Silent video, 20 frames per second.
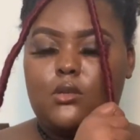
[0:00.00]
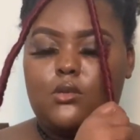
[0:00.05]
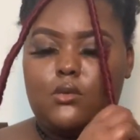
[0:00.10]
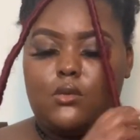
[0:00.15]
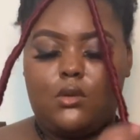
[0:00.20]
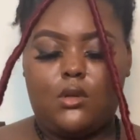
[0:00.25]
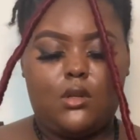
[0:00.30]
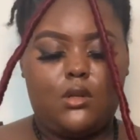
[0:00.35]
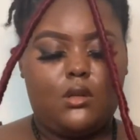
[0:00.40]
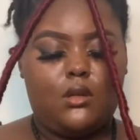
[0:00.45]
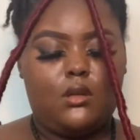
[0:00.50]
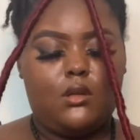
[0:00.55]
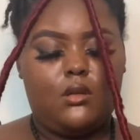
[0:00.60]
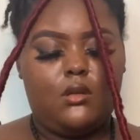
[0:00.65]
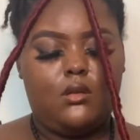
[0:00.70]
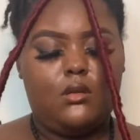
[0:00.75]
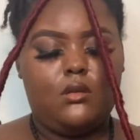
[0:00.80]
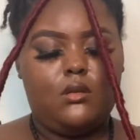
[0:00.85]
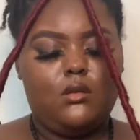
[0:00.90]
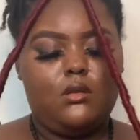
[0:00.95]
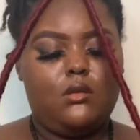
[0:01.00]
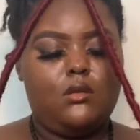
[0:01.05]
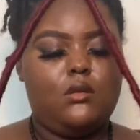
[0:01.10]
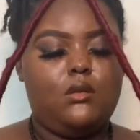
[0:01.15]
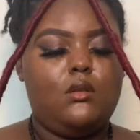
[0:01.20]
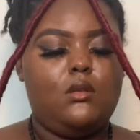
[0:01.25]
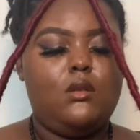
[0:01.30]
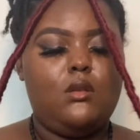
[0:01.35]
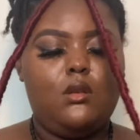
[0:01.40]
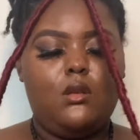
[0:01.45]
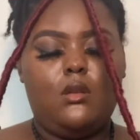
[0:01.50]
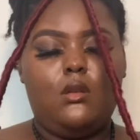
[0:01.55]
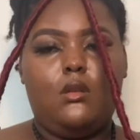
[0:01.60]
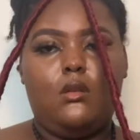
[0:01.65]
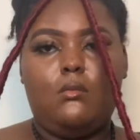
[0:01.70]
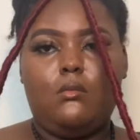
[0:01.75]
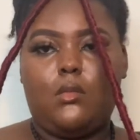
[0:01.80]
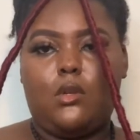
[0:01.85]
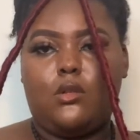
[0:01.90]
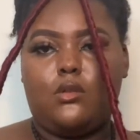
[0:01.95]
kink in the lock is
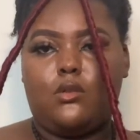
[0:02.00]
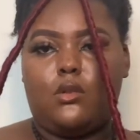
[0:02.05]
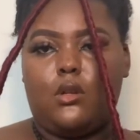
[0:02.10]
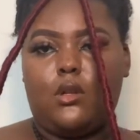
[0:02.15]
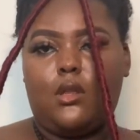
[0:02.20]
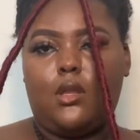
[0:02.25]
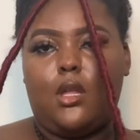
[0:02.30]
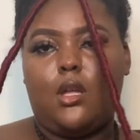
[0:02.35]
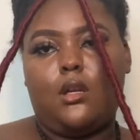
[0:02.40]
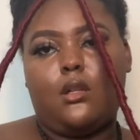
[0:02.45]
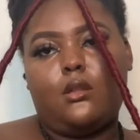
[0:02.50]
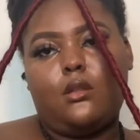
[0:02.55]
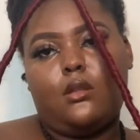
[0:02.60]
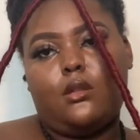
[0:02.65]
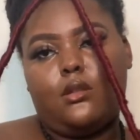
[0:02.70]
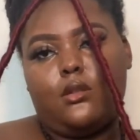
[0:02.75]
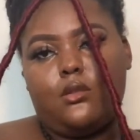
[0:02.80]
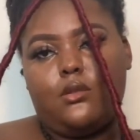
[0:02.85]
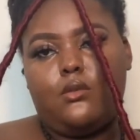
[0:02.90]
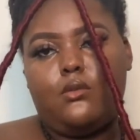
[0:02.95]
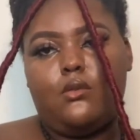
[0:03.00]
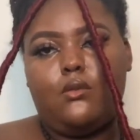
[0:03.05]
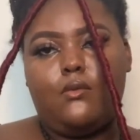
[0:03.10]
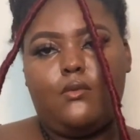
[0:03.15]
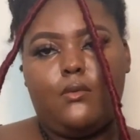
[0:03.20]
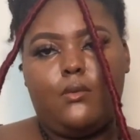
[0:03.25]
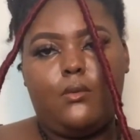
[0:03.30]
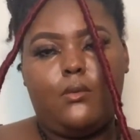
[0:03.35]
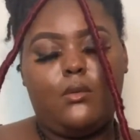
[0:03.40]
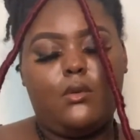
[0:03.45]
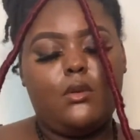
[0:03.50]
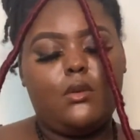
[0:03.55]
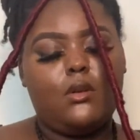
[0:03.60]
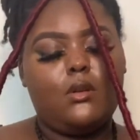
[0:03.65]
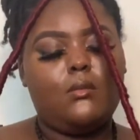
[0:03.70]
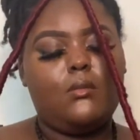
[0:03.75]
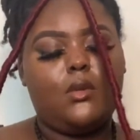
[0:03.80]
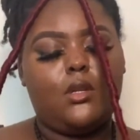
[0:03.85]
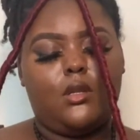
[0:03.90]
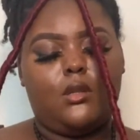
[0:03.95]
gonna give you that look. It's really not
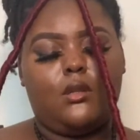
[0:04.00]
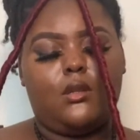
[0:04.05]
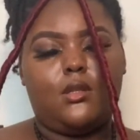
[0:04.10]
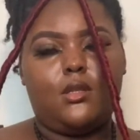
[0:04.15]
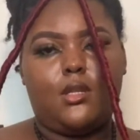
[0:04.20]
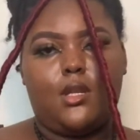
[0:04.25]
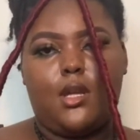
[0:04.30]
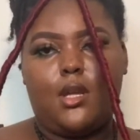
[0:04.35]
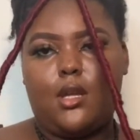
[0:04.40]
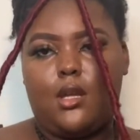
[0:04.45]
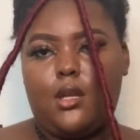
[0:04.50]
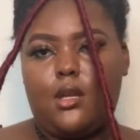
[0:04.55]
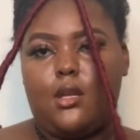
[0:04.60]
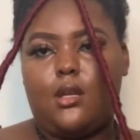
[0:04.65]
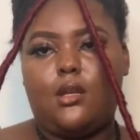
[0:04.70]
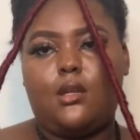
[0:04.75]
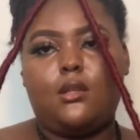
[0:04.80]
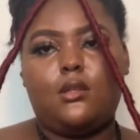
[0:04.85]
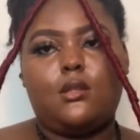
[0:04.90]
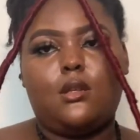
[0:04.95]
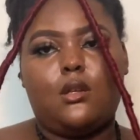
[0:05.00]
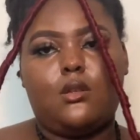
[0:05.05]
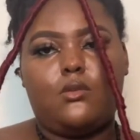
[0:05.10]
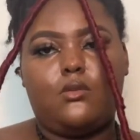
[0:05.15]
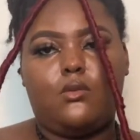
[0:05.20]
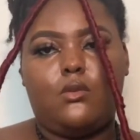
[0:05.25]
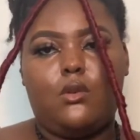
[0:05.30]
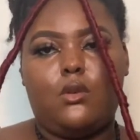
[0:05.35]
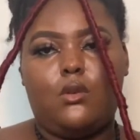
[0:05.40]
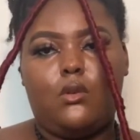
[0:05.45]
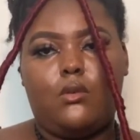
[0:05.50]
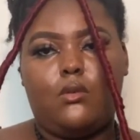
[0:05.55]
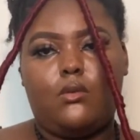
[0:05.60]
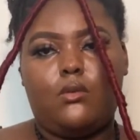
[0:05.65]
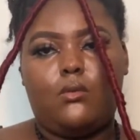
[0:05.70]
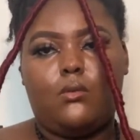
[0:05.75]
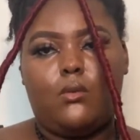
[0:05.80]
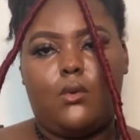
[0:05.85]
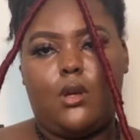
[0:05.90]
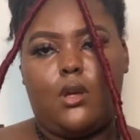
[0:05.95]
gonna make the lock look ugly or anything.
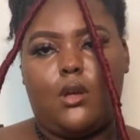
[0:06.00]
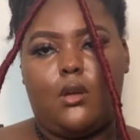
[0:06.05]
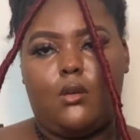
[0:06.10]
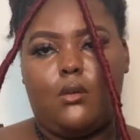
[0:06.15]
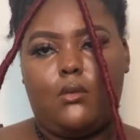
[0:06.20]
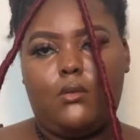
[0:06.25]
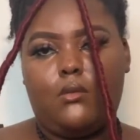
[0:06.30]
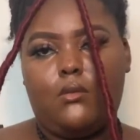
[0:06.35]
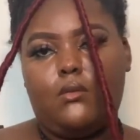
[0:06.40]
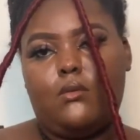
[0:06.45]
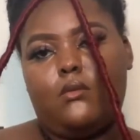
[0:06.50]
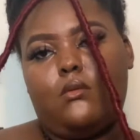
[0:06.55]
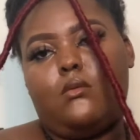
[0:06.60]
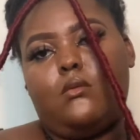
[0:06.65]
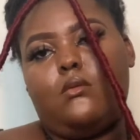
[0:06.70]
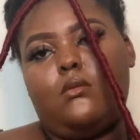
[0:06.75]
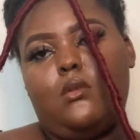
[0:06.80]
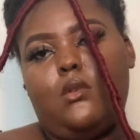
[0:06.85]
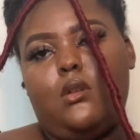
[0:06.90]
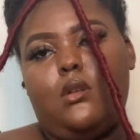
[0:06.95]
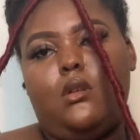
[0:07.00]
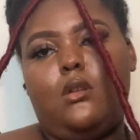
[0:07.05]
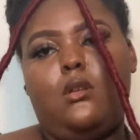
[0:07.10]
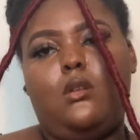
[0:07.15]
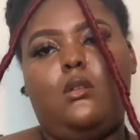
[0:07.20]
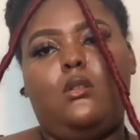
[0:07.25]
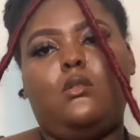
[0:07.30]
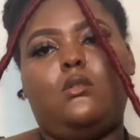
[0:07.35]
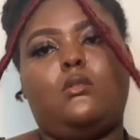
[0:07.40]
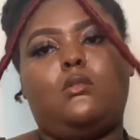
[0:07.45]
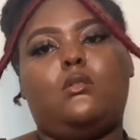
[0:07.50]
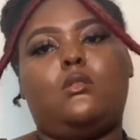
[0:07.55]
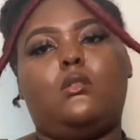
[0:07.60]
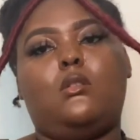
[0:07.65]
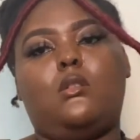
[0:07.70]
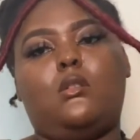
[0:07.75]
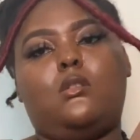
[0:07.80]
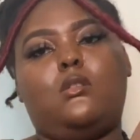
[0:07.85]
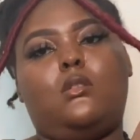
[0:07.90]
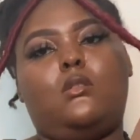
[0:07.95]
So it really doesn't matter. Like, if you need to
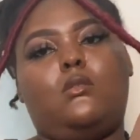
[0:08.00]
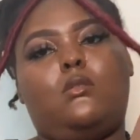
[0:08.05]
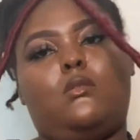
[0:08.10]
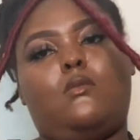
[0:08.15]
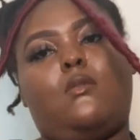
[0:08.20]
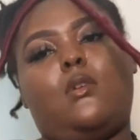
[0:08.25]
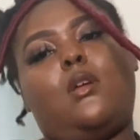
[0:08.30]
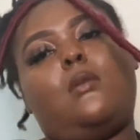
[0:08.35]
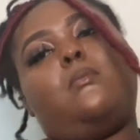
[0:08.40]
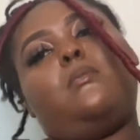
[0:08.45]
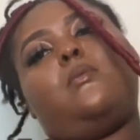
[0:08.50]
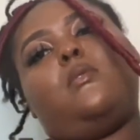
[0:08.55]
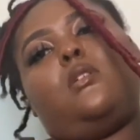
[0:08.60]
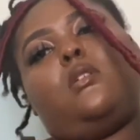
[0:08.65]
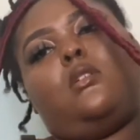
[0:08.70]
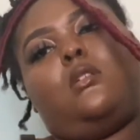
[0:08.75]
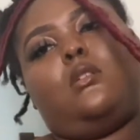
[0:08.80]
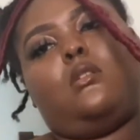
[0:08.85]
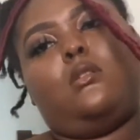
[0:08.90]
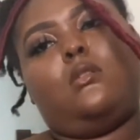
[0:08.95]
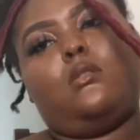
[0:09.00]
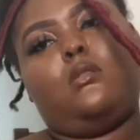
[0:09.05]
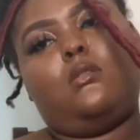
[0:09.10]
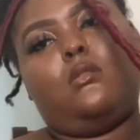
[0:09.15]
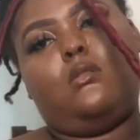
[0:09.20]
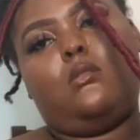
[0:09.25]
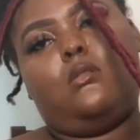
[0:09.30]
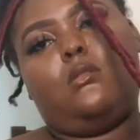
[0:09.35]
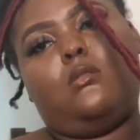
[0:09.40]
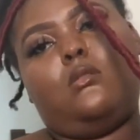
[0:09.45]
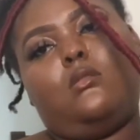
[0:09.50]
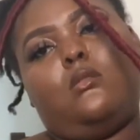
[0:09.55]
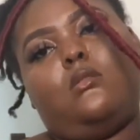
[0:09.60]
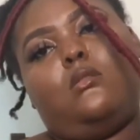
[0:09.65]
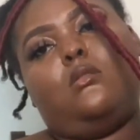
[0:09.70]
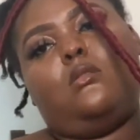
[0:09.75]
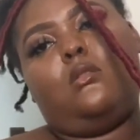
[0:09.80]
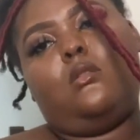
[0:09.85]
take hair from that other part, then do so.